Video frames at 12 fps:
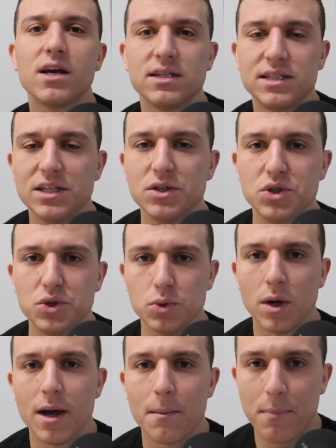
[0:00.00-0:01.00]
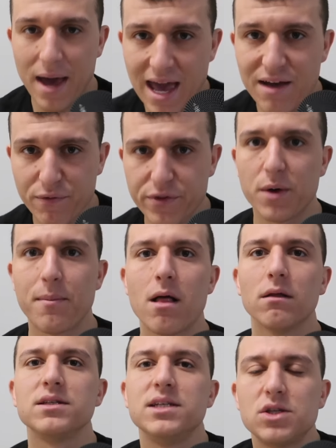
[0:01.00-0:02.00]
continue to pay for their
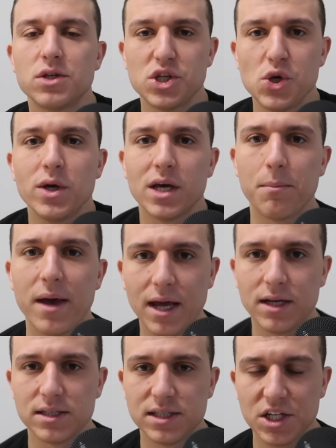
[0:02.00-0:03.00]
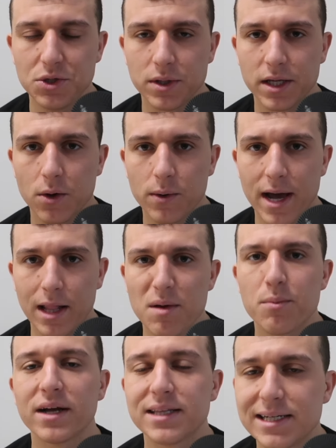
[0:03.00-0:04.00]
policies so that you can get paid continually. Okay, let
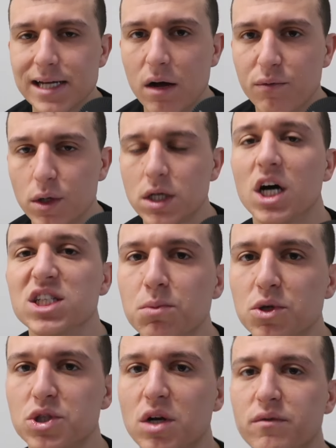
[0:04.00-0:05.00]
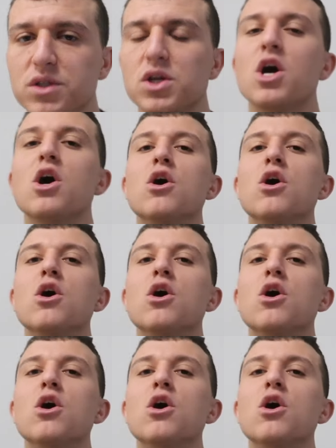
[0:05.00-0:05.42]
me break that down for you. Customer service.